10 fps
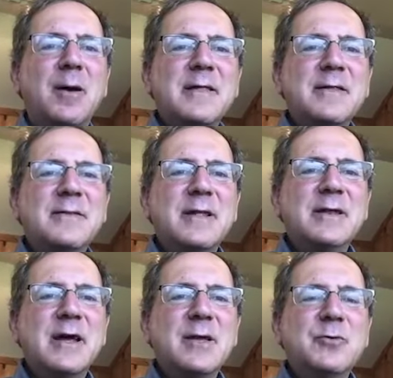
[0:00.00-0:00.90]

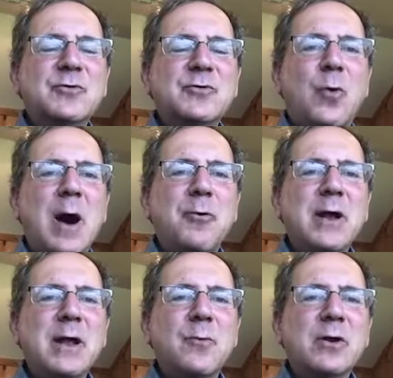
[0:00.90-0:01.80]
that he
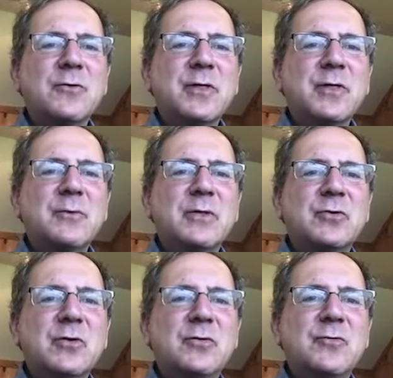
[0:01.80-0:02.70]
was cooperating
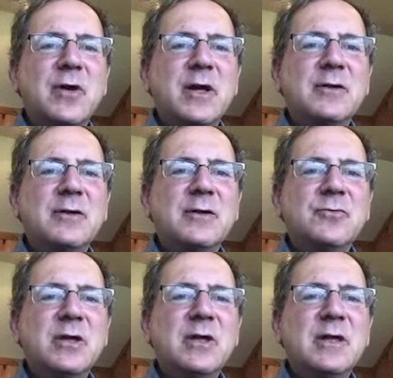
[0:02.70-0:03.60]
wonderfully with his good
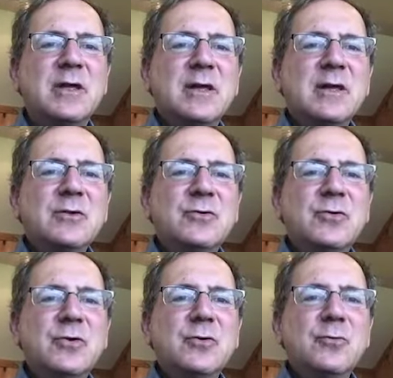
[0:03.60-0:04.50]
friend Xi
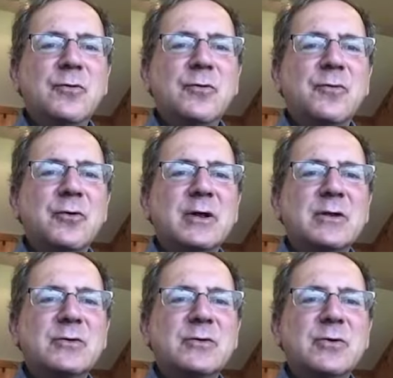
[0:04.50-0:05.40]
to
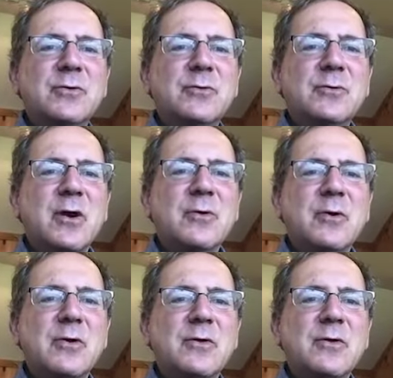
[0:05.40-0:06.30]
referring to the
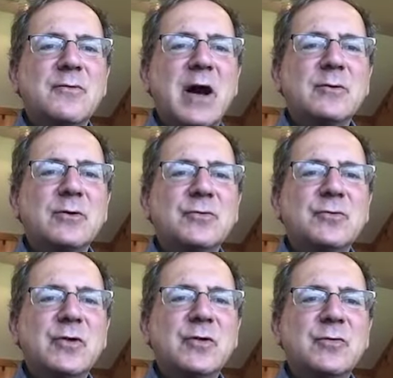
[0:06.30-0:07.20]

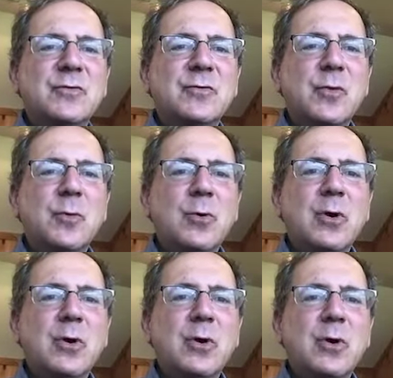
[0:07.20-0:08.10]
coronavirus as the
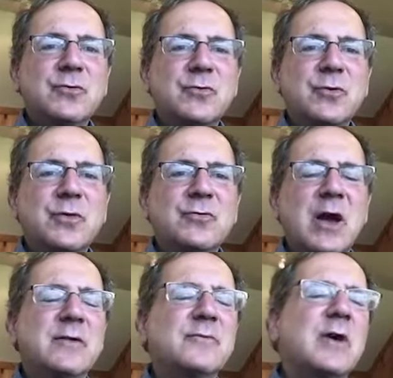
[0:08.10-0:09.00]
Wuhan virus
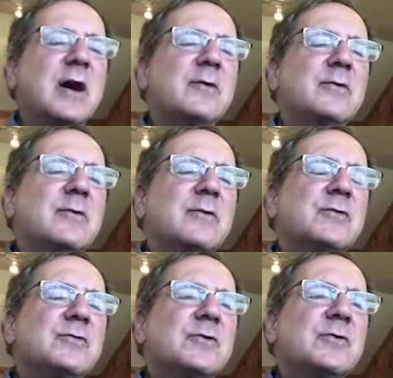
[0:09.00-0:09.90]
or the China
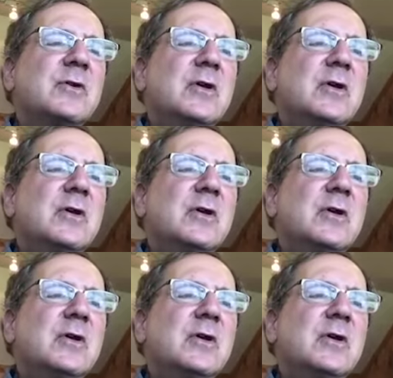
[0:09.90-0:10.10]
virus.